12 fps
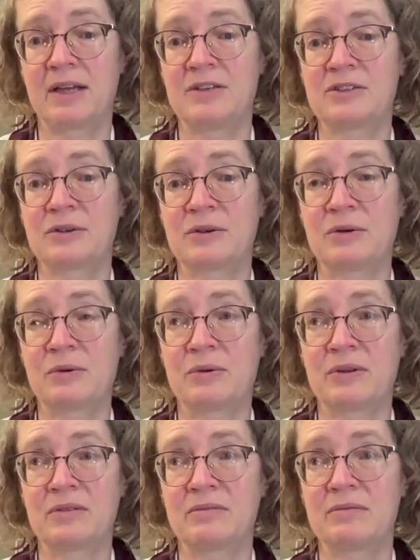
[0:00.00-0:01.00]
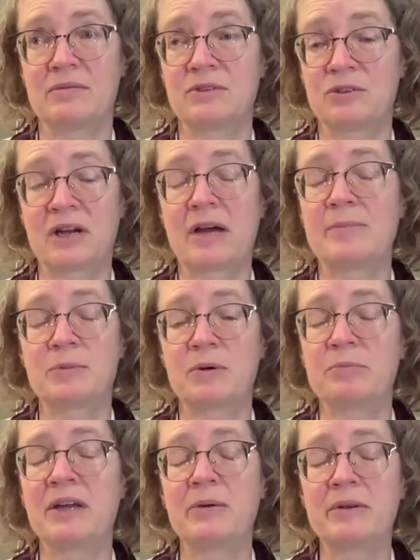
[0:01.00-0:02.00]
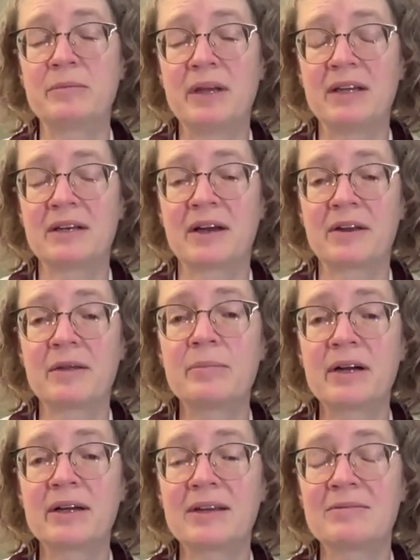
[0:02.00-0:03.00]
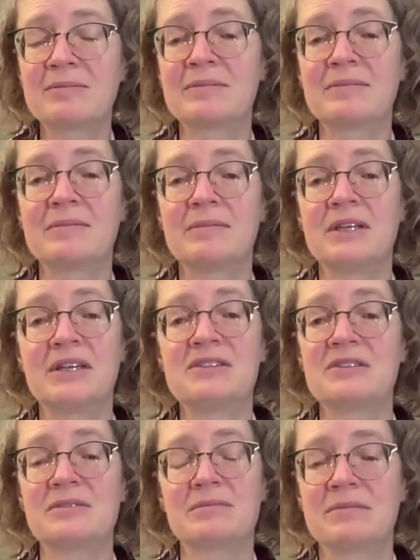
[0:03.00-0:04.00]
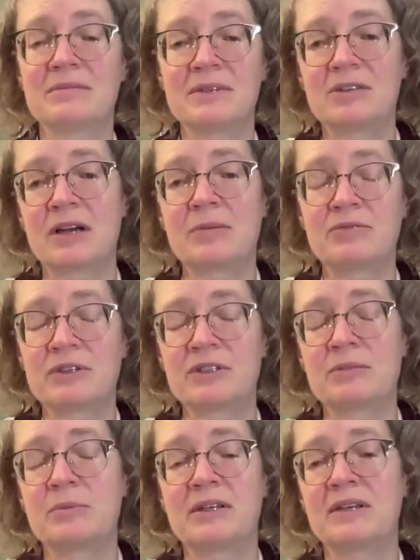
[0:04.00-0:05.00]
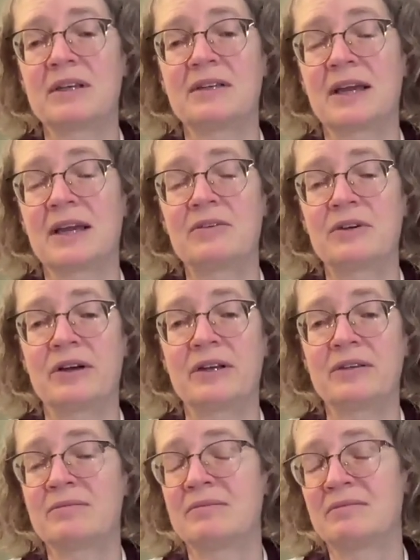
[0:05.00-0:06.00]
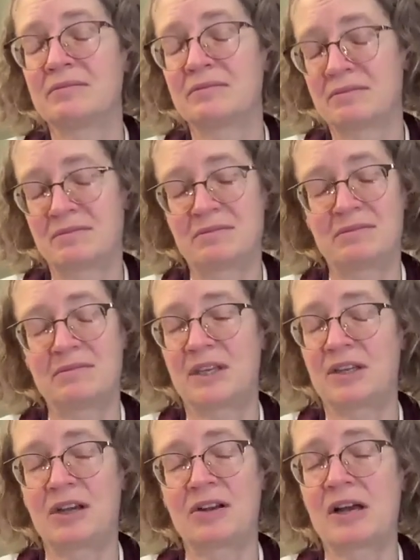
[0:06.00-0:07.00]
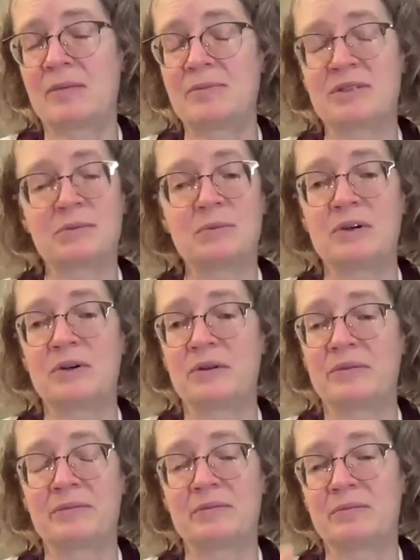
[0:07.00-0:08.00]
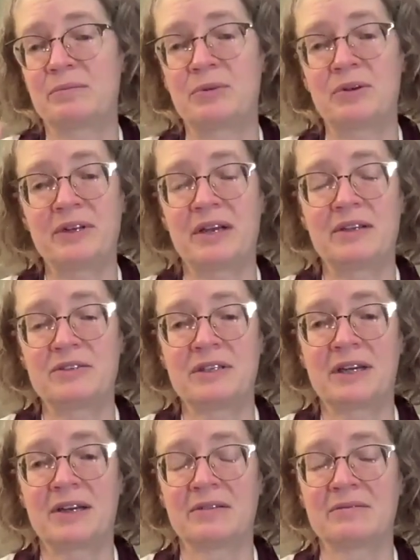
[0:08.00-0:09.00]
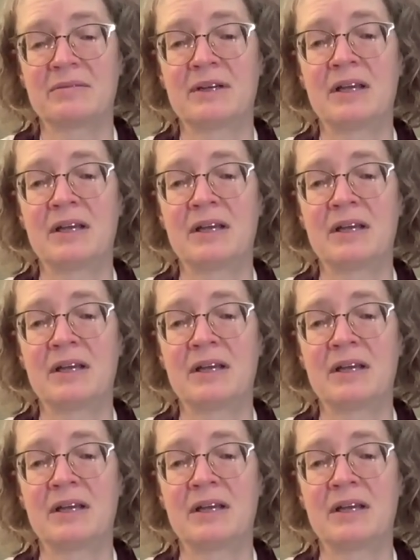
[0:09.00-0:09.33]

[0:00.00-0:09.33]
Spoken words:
And so crabs won't be able to make it out of the bucket because the crab fishermen can count on the crabs will pull the others down.